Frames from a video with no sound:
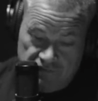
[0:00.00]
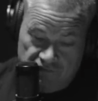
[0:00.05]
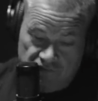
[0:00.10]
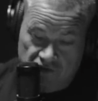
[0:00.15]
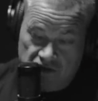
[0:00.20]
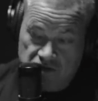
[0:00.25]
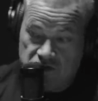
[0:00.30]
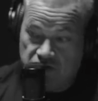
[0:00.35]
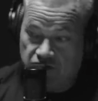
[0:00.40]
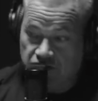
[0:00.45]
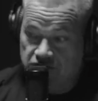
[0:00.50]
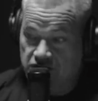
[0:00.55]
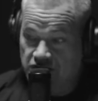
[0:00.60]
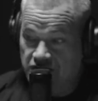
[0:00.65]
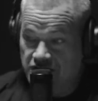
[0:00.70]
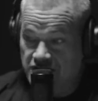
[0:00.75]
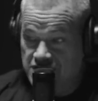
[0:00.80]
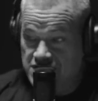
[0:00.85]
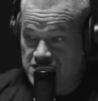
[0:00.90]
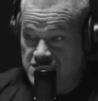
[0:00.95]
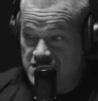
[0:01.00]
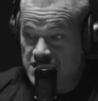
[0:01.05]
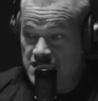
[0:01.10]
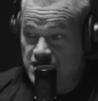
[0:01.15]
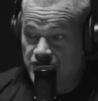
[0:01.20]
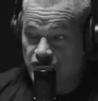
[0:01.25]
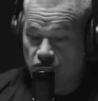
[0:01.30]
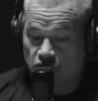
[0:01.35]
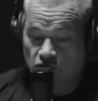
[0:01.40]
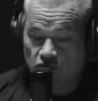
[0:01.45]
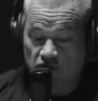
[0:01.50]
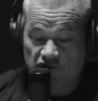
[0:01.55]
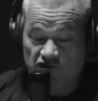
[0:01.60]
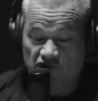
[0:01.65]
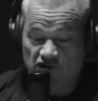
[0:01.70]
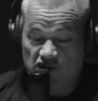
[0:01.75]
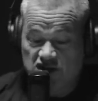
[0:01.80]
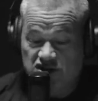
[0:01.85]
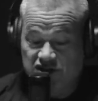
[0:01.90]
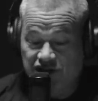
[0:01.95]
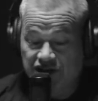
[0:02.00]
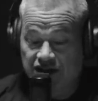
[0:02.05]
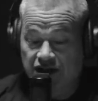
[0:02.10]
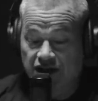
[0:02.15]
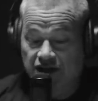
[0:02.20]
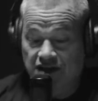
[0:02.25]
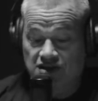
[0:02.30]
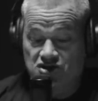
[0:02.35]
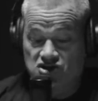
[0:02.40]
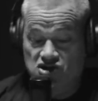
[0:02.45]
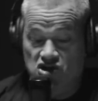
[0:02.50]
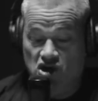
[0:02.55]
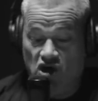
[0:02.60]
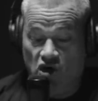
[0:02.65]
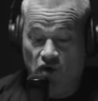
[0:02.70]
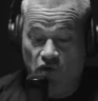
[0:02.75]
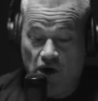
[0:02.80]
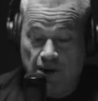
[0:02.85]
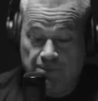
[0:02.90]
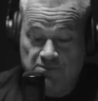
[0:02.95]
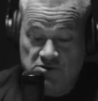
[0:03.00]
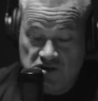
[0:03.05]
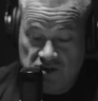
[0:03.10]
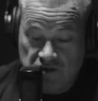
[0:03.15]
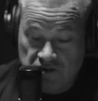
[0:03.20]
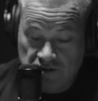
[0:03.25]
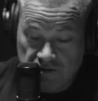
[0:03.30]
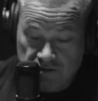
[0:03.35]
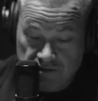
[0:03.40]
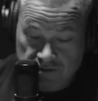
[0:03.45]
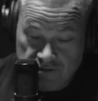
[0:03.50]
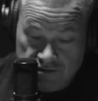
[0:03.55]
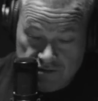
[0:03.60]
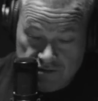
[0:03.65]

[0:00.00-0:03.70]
Vigilant against evil, vigilant against corruption.